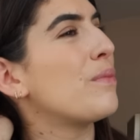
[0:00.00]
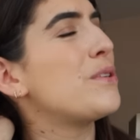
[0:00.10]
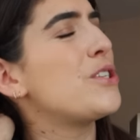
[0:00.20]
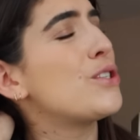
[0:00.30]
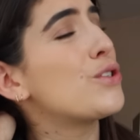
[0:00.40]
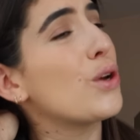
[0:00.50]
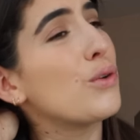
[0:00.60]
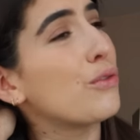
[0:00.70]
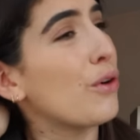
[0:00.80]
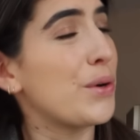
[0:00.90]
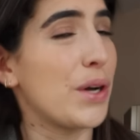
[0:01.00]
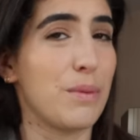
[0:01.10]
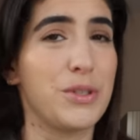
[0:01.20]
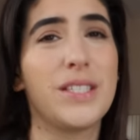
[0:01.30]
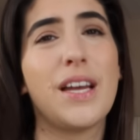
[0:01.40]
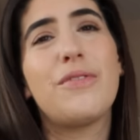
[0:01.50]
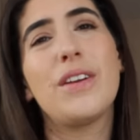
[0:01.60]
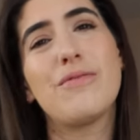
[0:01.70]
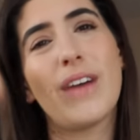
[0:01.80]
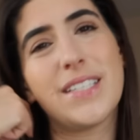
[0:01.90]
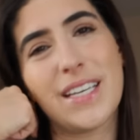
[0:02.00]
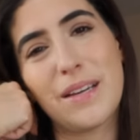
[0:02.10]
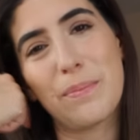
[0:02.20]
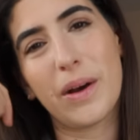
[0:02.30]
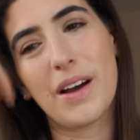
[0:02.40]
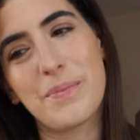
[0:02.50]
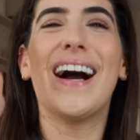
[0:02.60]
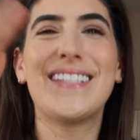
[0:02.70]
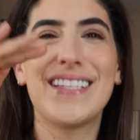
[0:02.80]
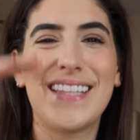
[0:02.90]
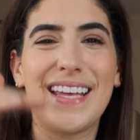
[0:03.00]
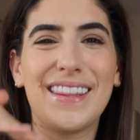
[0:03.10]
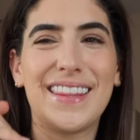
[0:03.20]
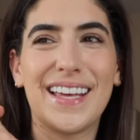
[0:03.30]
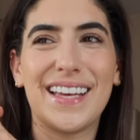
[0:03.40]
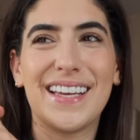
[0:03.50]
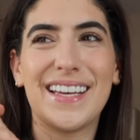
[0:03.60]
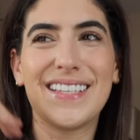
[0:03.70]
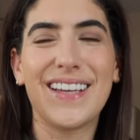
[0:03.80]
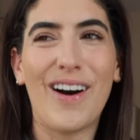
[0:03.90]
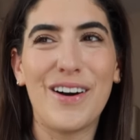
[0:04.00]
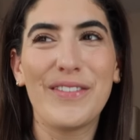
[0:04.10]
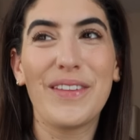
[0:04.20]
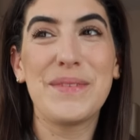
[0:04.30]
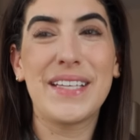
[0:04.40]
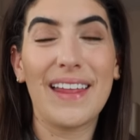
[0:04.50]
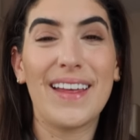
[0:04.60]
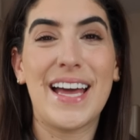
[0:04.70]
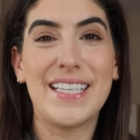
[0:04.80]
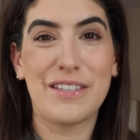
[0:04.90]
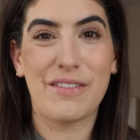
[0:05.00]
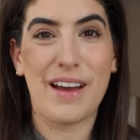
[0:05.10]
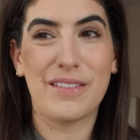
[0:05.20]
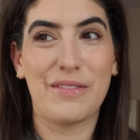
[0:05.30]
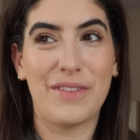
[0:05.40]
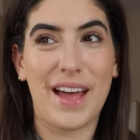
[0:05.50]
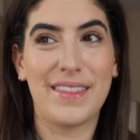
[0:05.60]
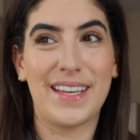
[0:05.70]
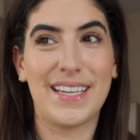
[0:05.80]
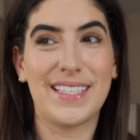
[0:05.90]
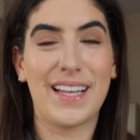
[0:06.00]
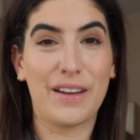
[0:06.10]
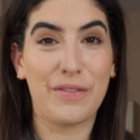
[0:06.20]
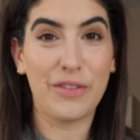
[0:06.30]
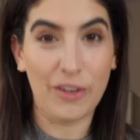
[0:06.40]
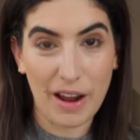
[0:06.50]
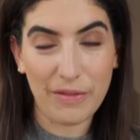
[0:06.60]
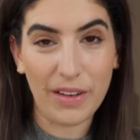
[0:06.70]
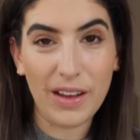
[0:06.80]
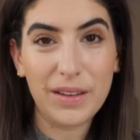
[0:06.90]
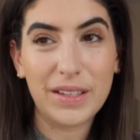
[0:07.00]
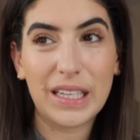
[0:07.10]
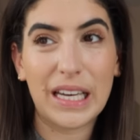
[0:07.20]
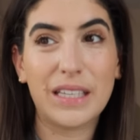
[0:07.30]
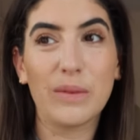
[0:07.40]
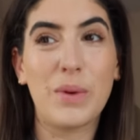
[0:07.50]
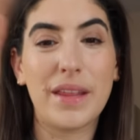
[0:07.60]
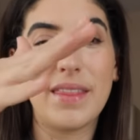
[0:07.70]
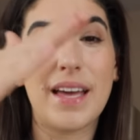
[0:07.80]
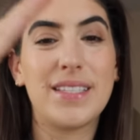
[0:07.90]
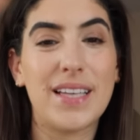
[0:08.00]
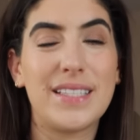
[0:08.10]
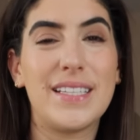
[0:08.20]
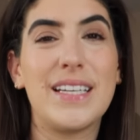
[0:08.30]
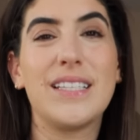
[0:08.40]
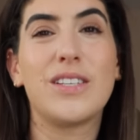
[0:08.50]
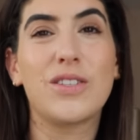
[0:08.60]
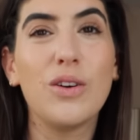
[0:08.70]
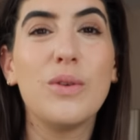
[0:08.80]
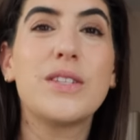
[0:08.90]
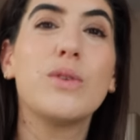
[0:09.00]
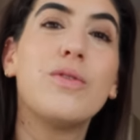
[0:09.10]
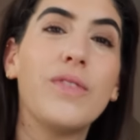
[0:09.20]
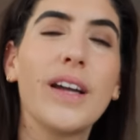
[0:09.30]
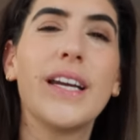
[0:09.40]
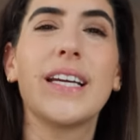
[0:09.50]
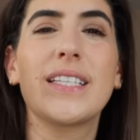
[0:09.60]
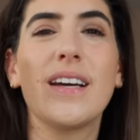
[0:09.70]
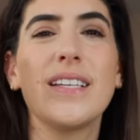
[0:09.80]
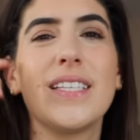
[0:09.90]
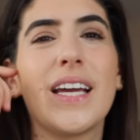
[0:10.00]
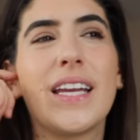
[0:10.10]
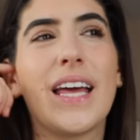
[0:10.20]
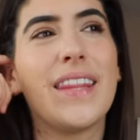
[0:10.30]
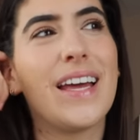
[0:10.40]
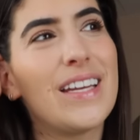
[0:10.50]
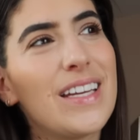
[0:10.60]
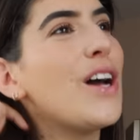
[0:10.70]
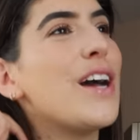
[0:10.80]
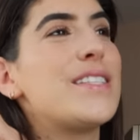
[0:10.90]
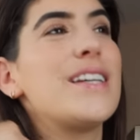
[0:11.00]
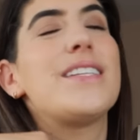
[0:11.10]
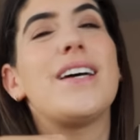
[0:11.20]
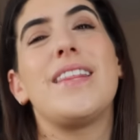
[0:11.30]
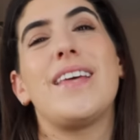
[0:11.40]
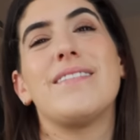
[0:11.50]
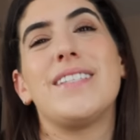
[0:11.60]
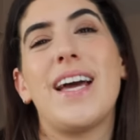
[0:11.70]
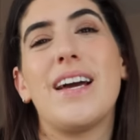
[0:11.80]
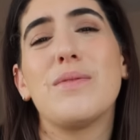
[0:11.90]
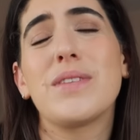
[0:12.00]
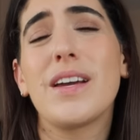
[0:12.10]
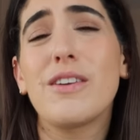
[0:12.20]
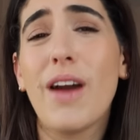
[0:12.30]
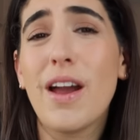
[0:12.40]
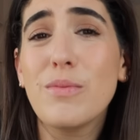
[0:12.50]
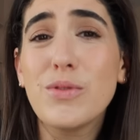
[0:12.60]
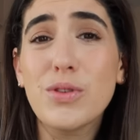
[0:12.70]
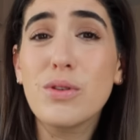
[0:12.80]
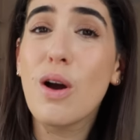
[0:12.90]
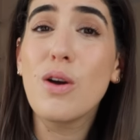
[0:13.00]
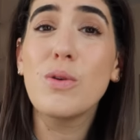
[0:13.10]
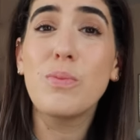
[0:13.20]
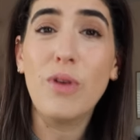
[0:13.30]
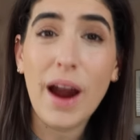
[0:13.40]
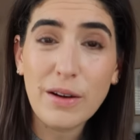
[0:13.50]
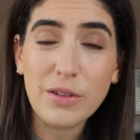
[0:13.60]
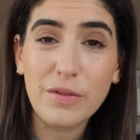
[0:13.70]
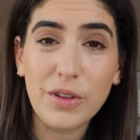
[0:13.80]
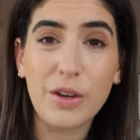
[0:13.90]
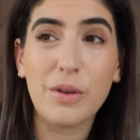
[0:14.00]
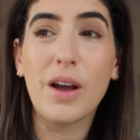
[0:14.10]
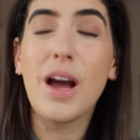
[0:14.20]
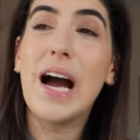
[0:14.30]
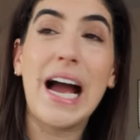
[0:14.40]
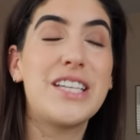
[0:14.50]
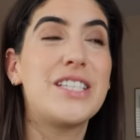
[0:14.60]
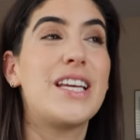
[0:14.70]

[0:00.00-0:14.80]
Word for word: I mean, she's so grown up. She's definitely ready, but I just think that it's hard for them to get their heads around the fact that it's like forever. Like when they're settling into school, it's all fun and exciting. And then I said to her the other day, I was like, Gray, I'm so proud of you. I actually